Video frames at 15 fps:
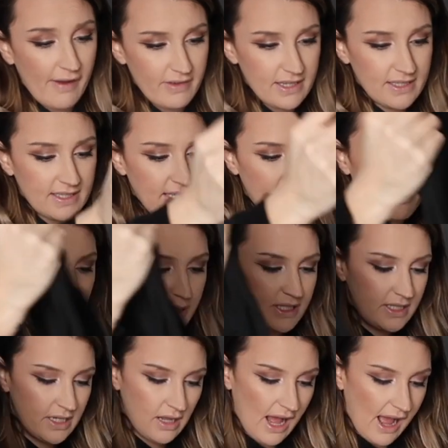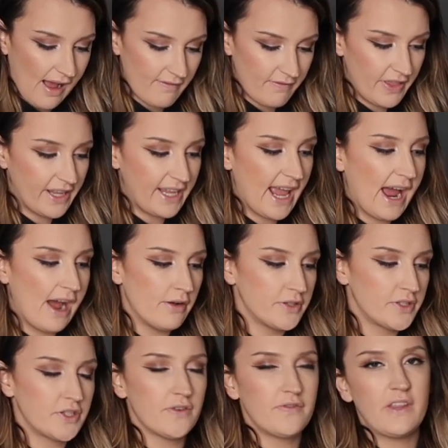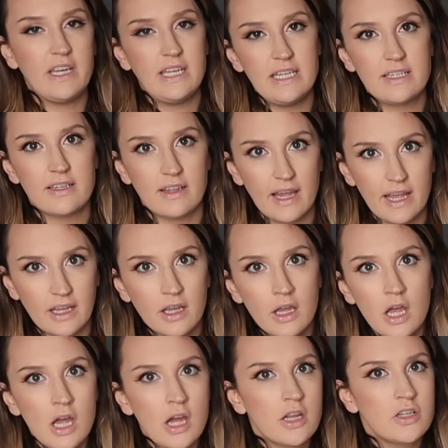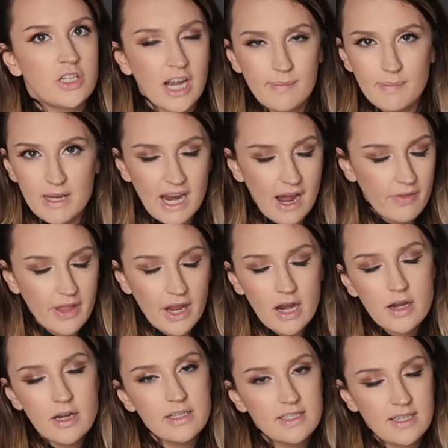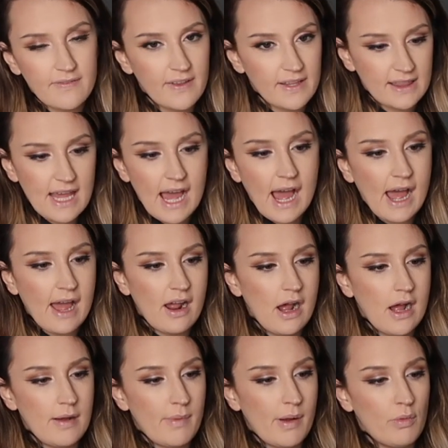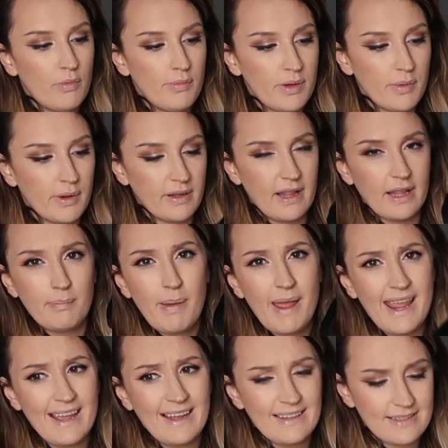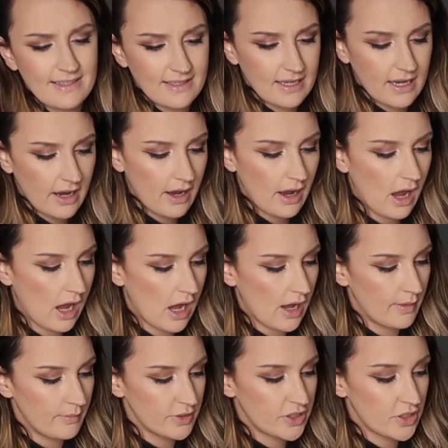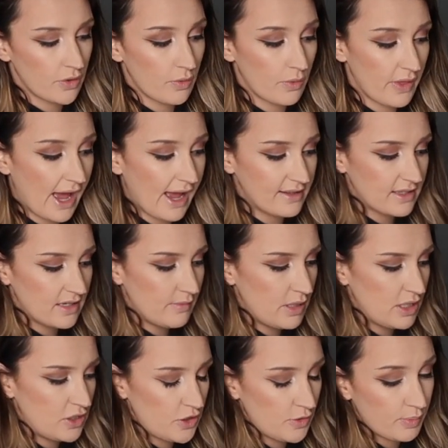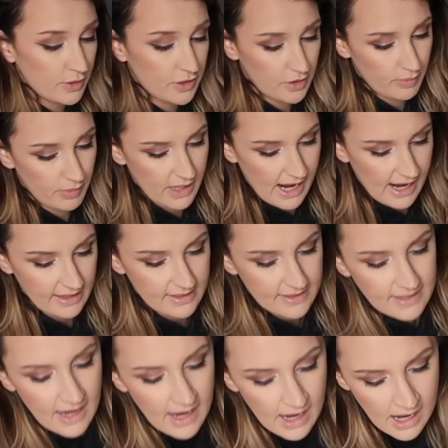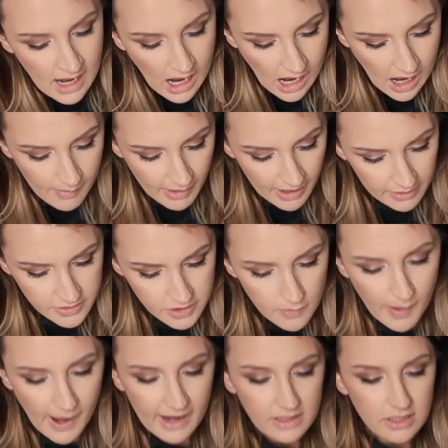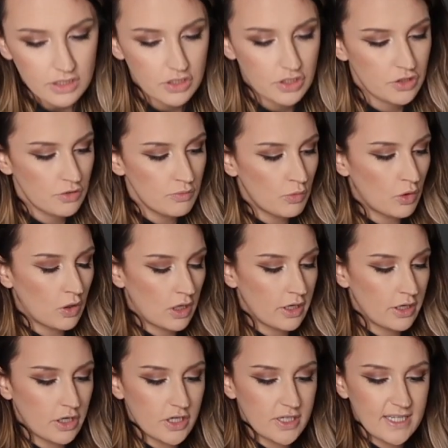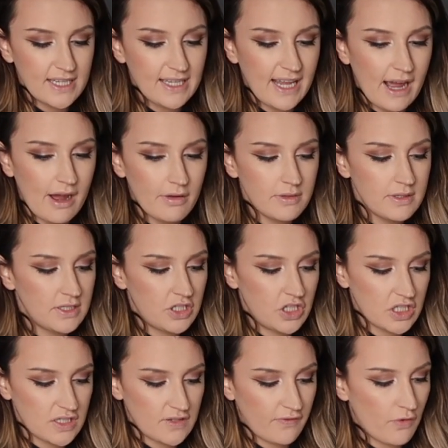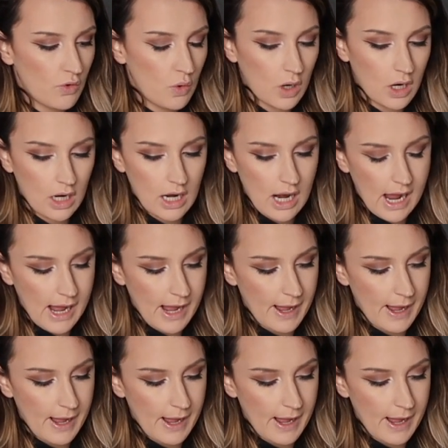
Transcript: obviously, but still have the gown. So if they need to like check me down there and stuff like that, I won't be wearing like pants. So that is gonna be super, super nice. I also packed two more nursing gowns just for